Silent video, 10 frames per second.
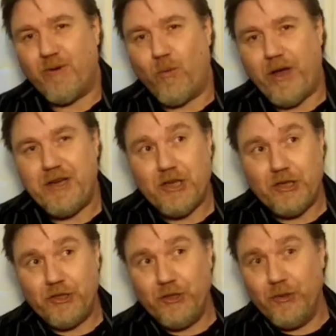when you
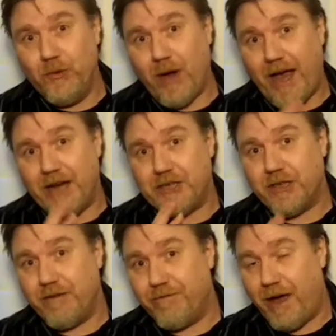do
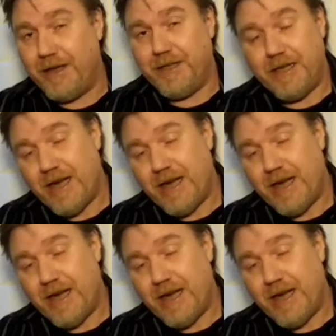actually find it.